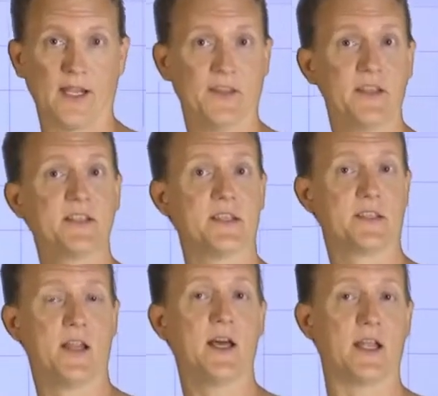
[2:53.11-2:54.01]
and this
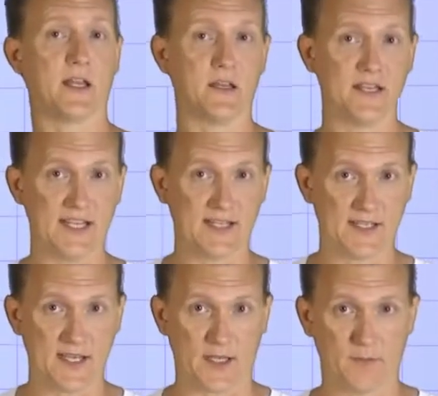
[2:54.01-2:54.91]
is line
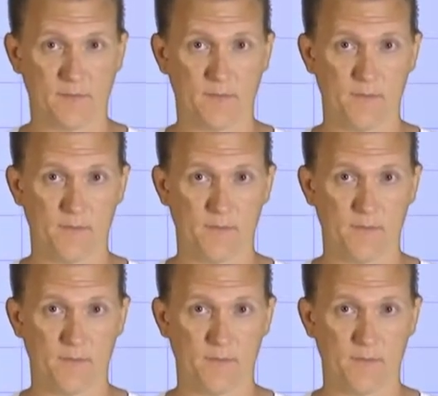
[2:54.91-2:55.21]
CD.